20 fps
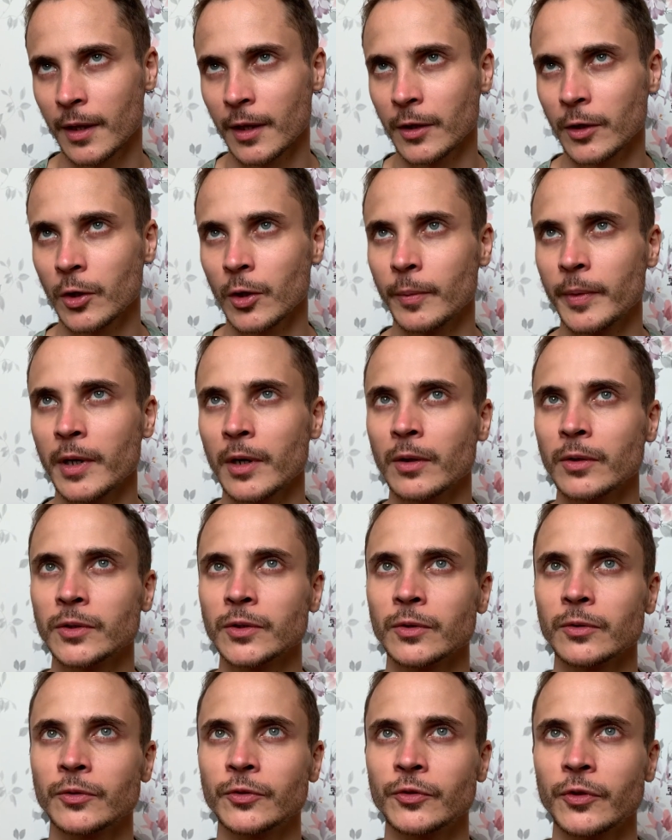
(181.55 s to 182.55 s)
you may
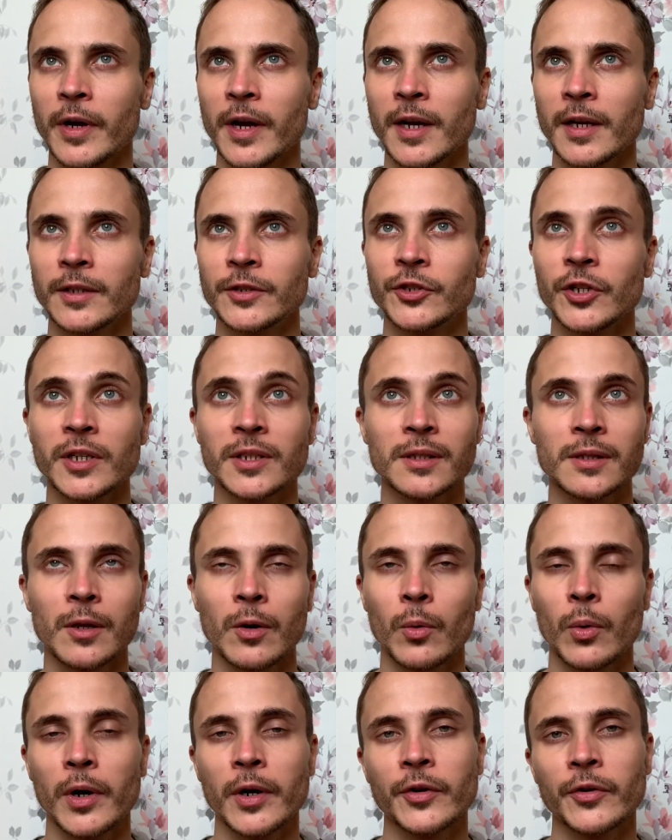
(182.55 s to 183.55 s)
also try just
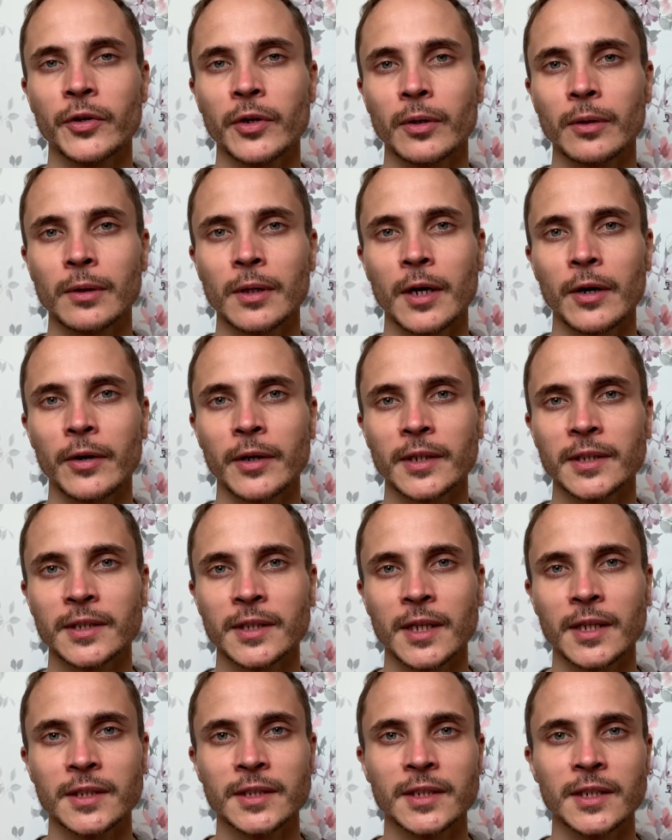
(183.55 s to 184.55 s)
lowering your larynx
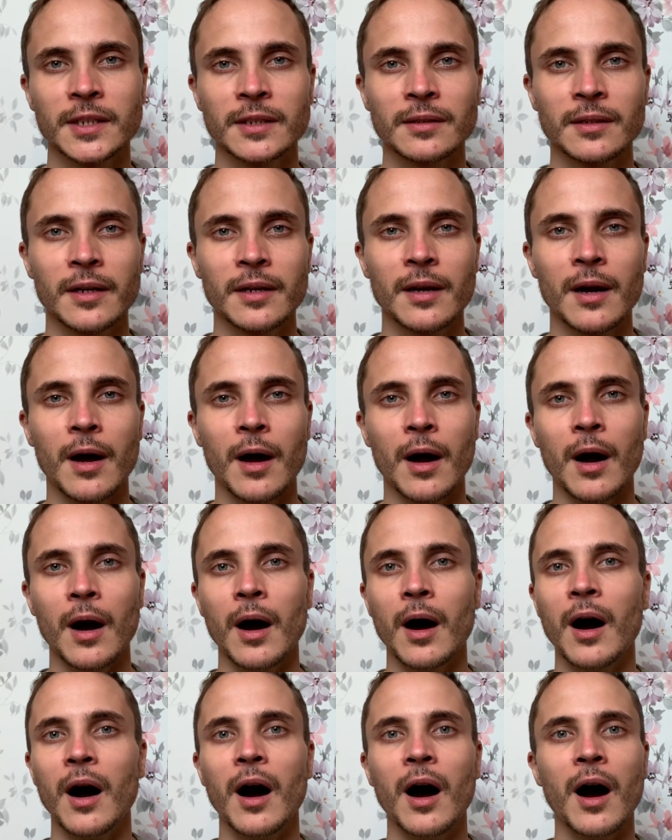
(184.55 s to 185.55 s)
and sing like
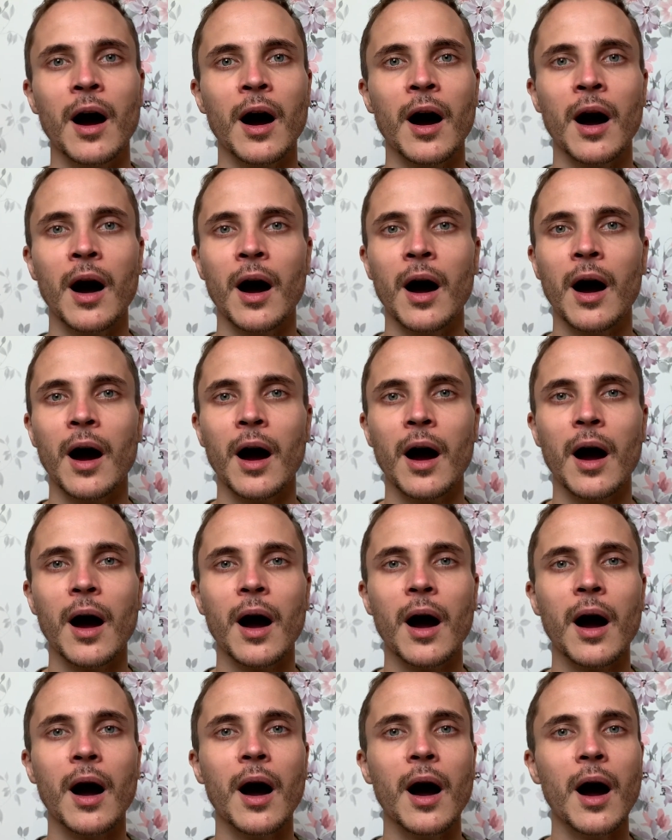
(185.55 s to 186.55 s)
ha,
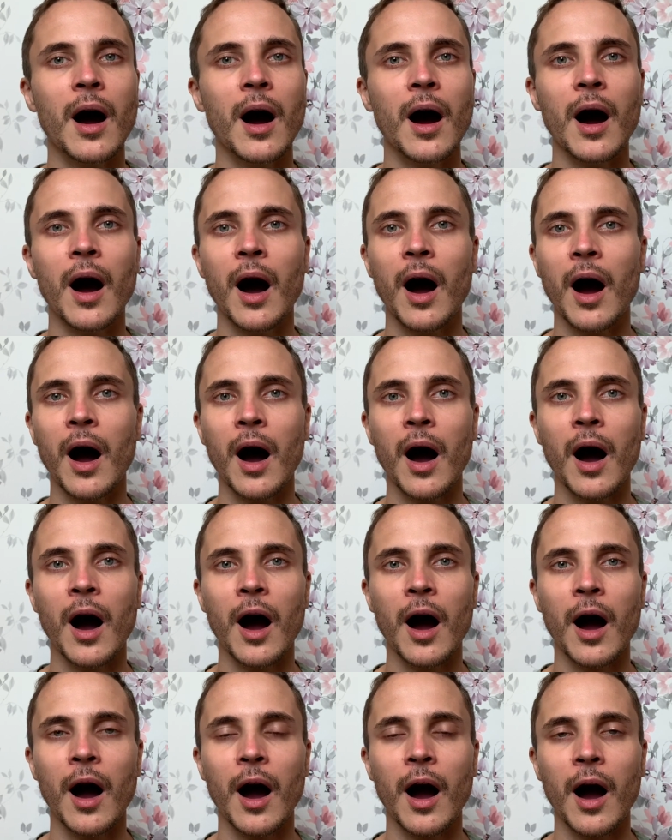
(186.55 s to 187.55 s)

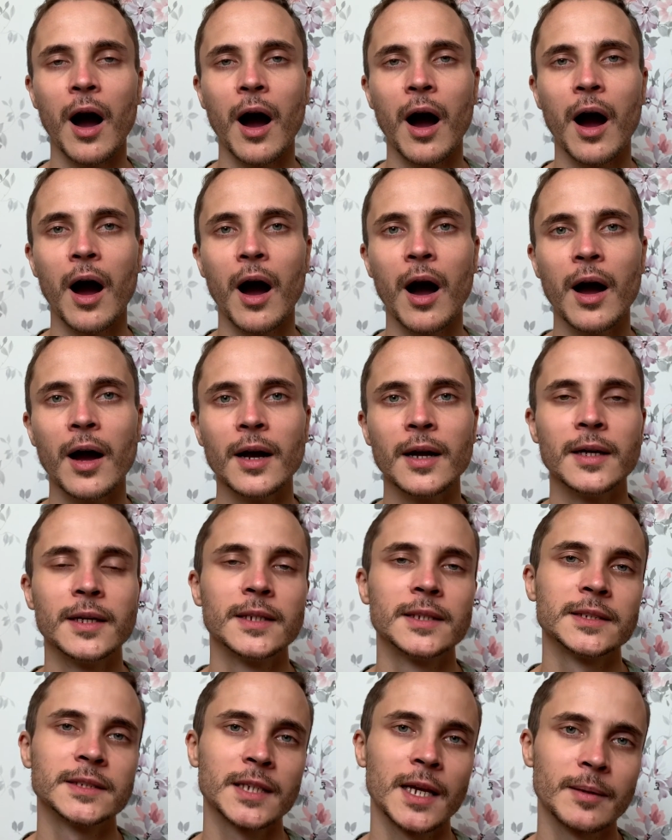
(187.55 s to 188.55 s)
ha.
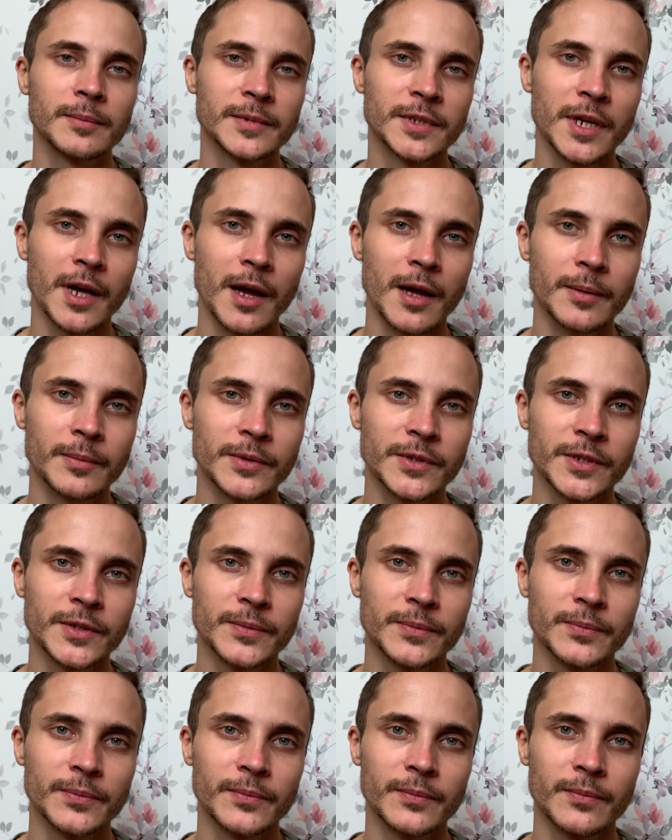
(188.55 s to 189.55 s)
Sometimes
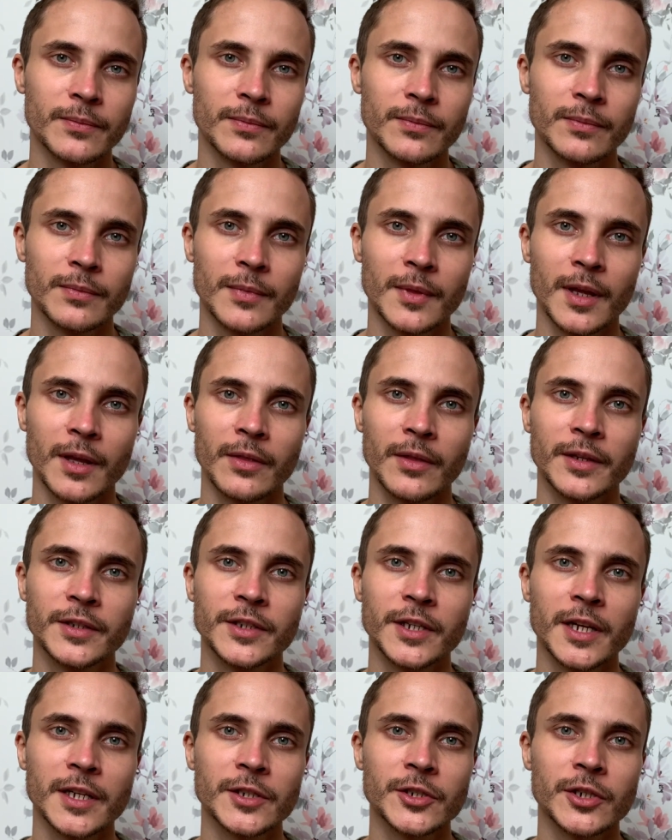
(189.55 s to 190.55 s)
the
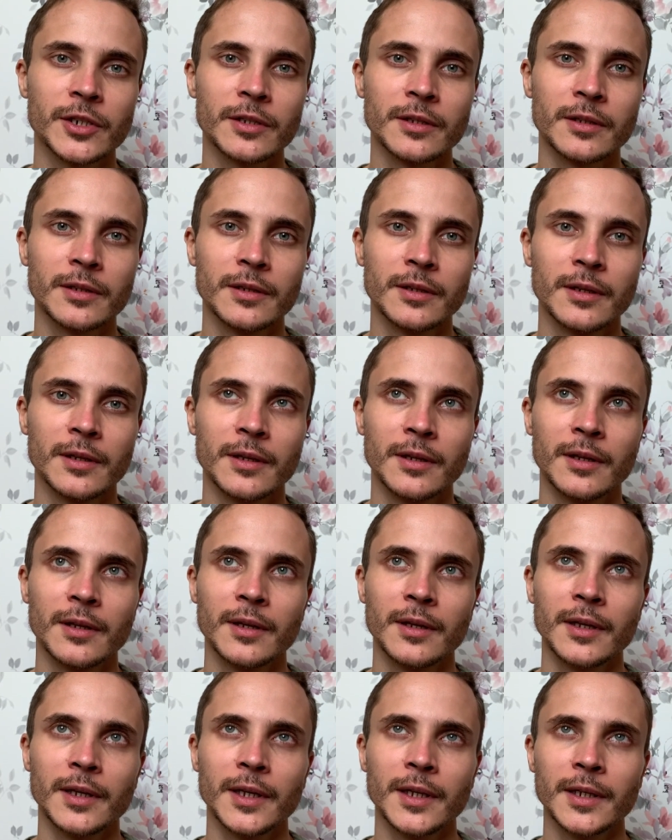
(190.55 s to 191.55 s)
tension
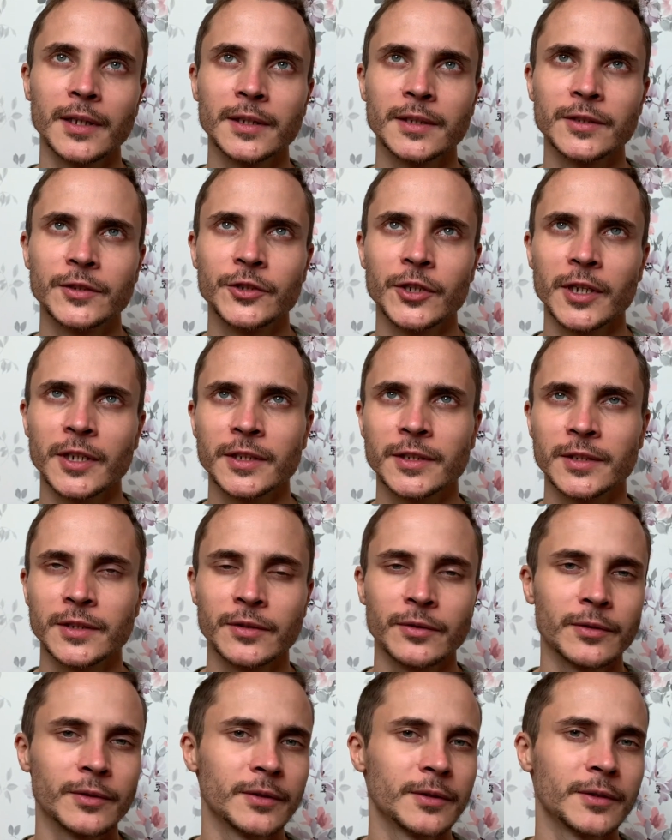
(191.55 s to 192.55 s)
is just
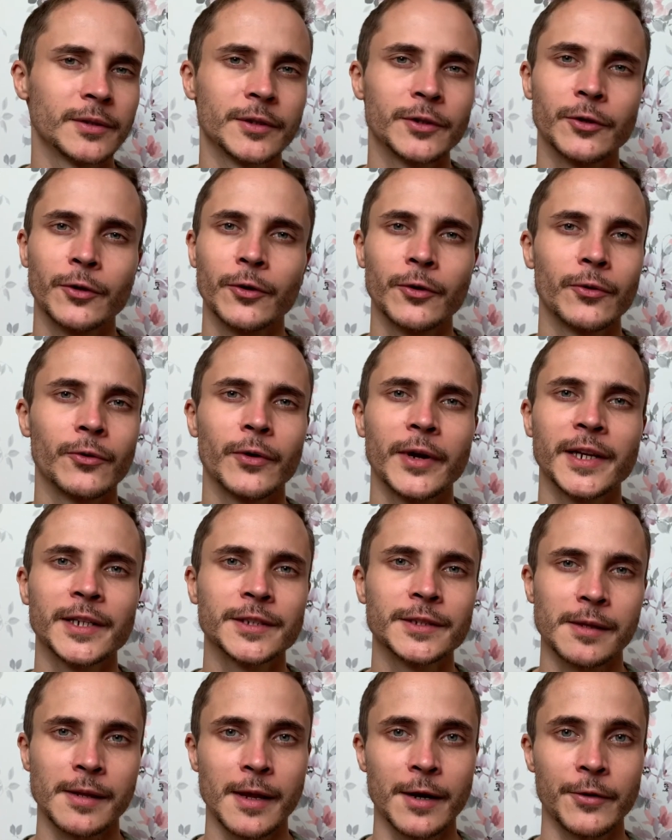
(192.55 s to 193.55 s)
your raised
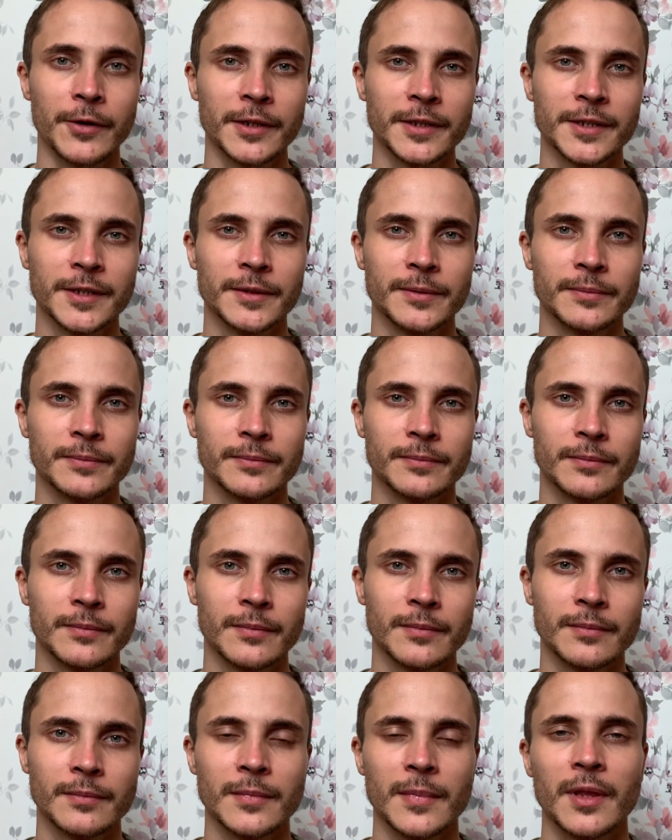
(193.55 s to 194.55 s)
larynx.
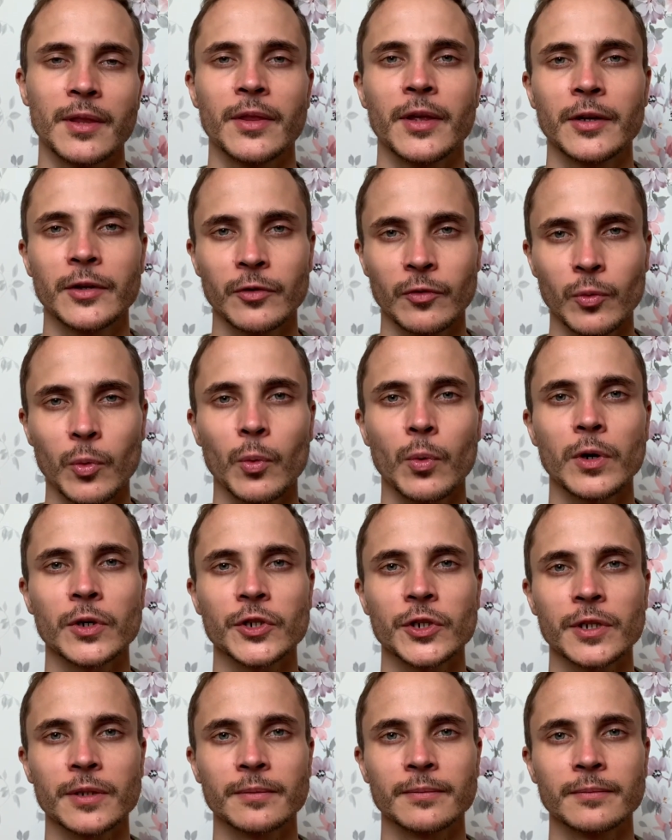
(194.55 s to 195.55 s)
Thank you for
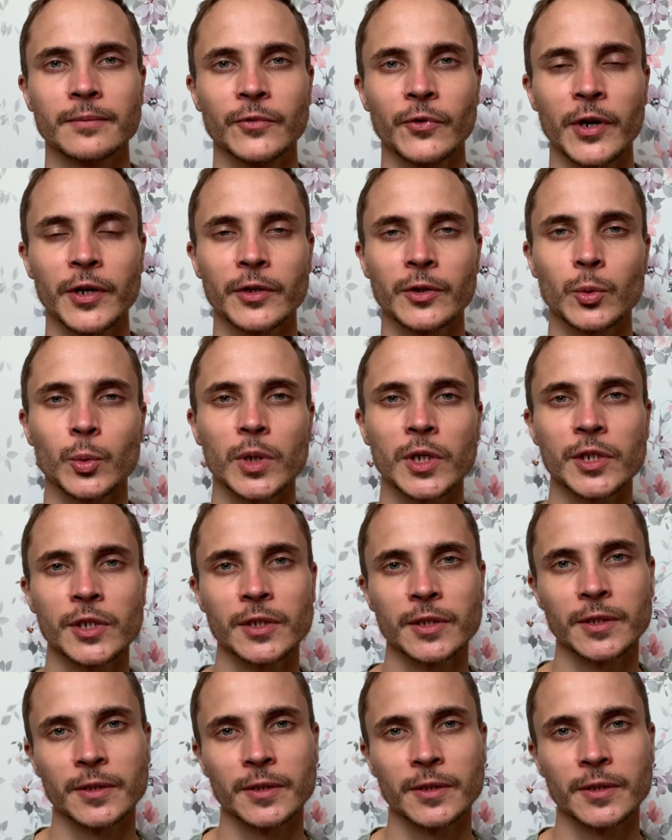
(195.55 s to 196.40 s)
watching. Write your questions.